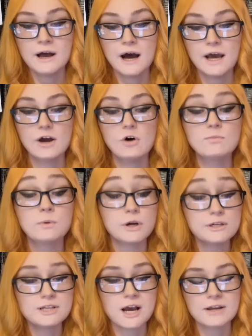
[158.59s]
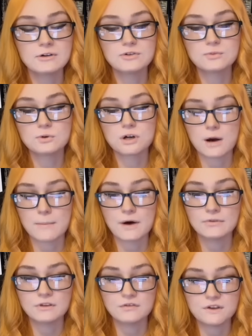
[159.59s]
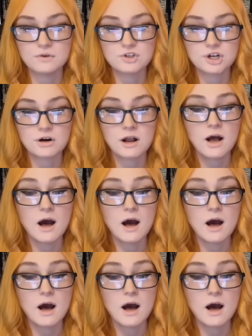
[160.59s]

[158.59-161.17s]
I hope good titles will come out in the future.